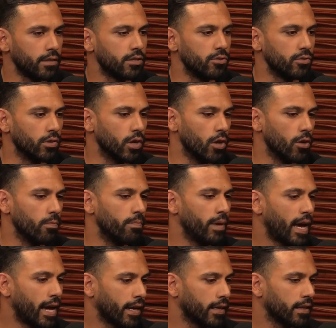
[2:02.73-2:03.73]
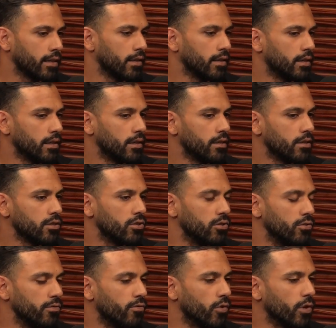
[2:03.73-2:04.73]
to go back
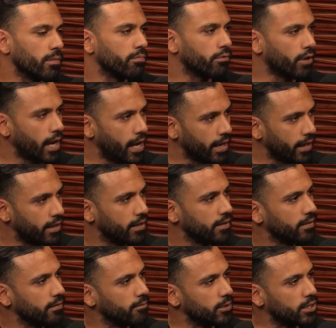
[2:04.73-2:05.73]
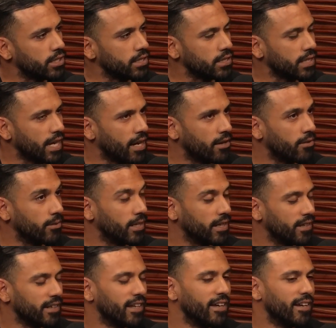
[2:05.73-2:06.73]
to Fort Bragg, which is now
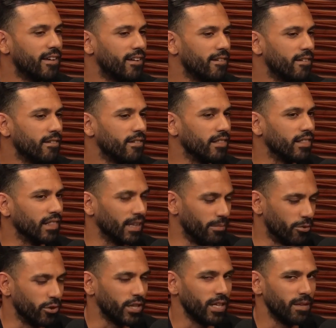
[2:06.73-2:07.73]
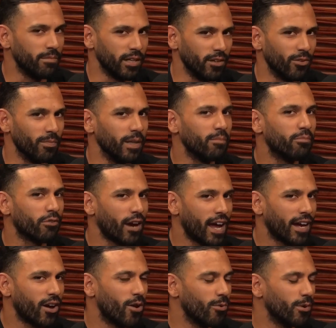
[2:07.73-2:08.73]
Liberty, but it'll be
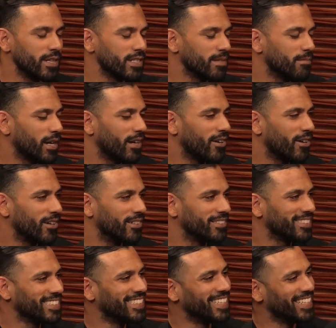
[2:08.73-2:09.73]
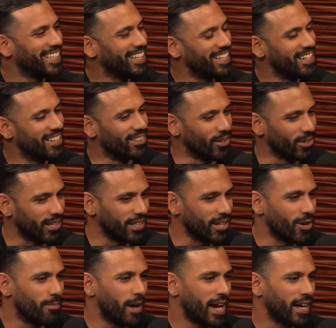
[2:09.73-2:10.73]
Bragg always in my heart. Mm-hmm. Looking to
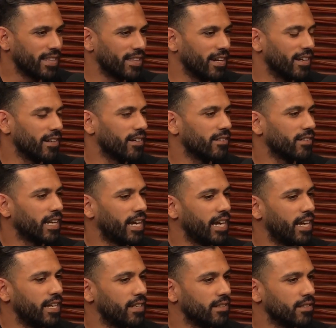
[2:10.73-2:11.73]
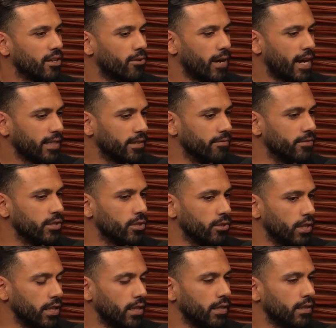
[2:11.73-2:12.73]
go back there and go active
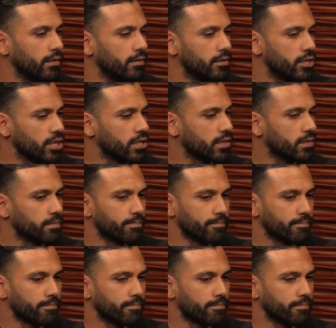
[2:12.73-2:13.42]
duty and just